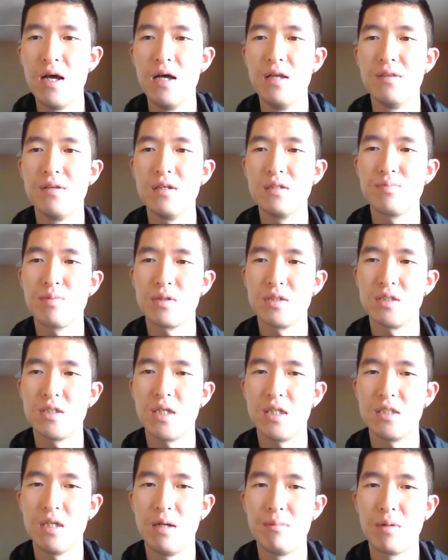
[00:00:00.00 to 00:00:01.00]
In this
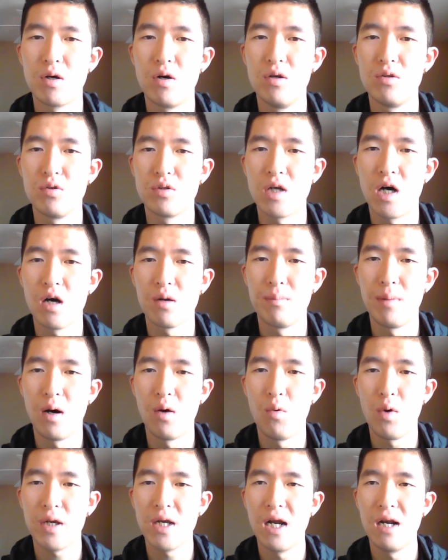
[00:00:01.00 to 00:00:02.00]
presentation, I'm going to talk
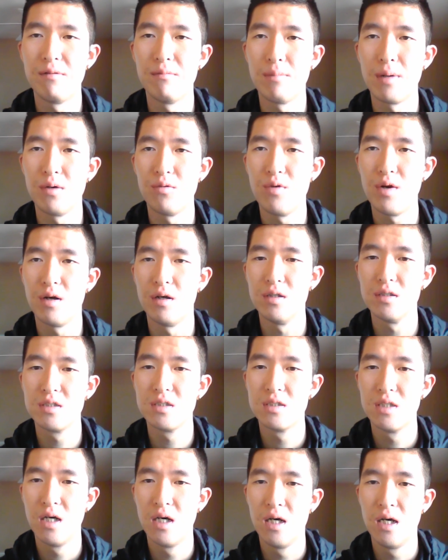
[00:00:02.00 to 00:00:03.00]
about what kind of
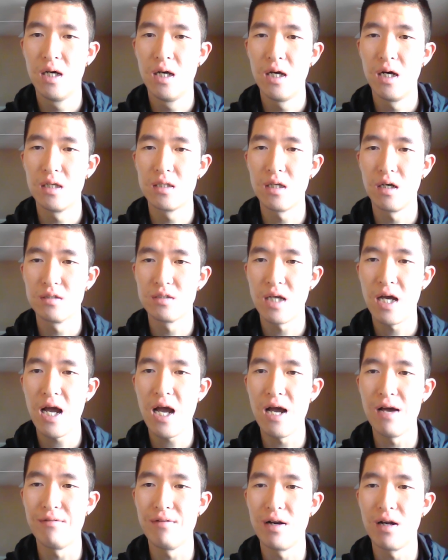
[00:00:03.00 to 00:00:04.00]
barriers adults
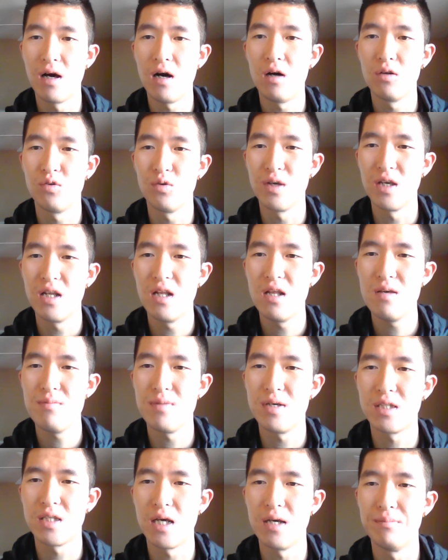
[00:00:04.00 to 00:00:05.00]
have and how to
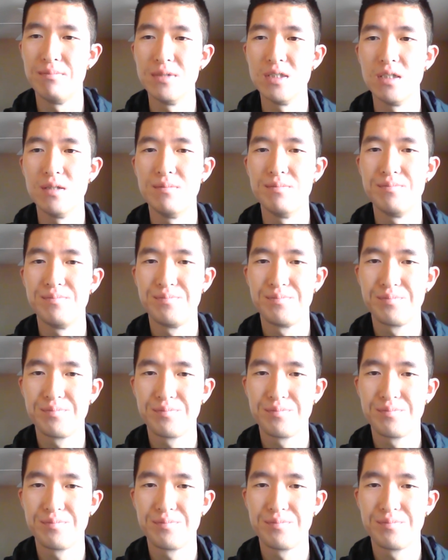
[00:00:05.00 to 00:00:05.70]
eliminate them.